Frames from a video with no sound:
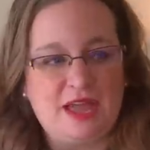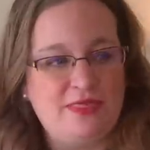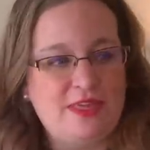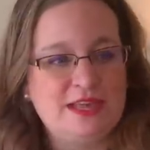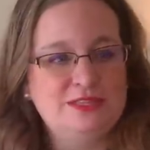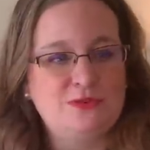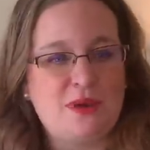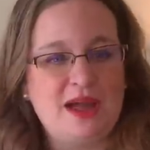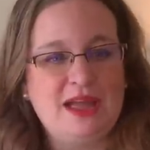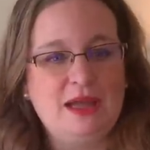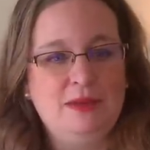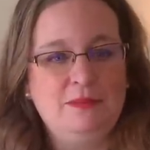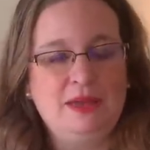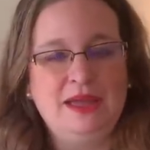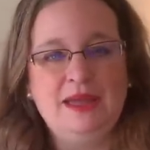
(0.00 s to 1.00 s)
and that's why
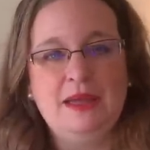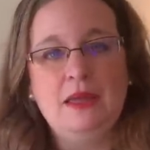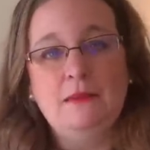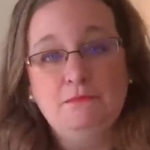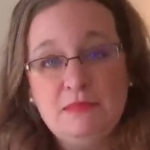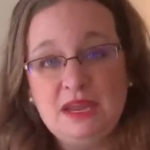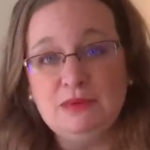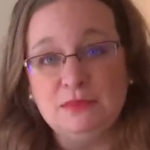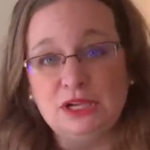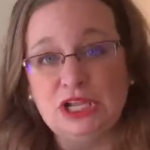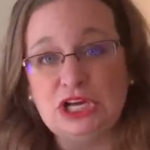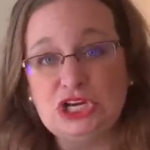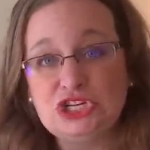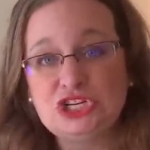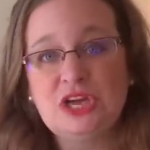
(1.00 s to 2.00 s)
I'm a
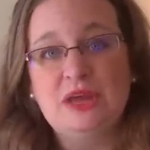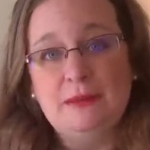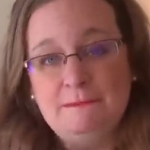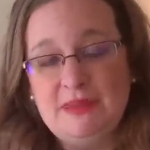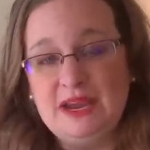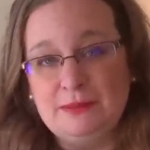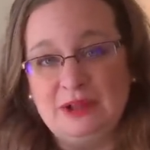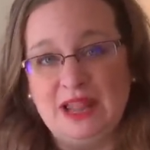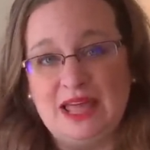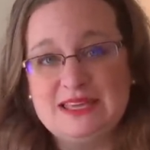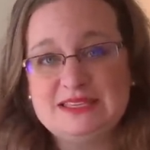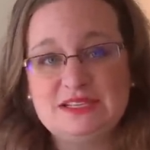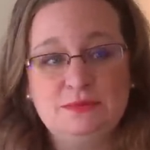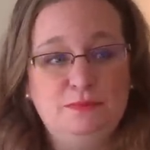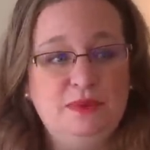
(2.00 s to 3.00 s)
minimalish minimalist,